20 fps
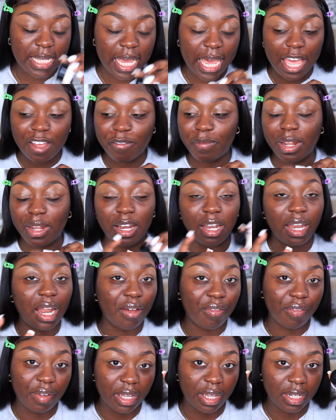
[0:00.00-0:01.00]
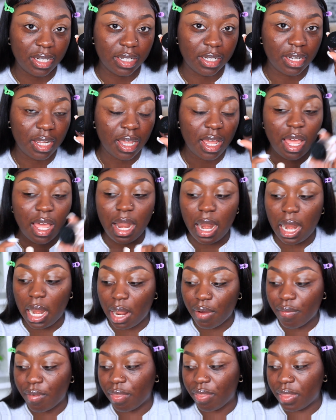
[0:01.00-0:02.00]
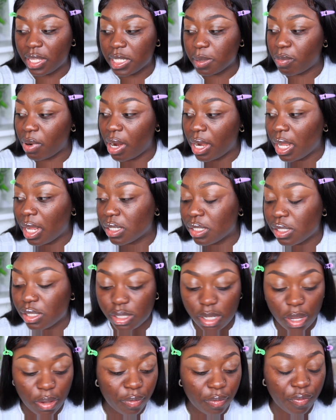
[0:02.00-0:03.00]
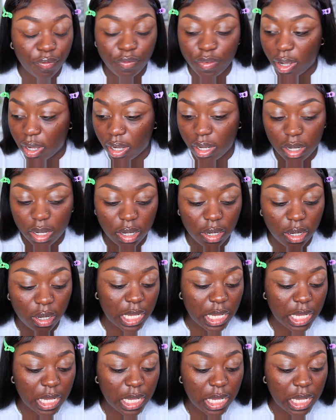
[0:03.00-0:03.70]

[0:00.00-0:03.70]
I have been loving this product so far.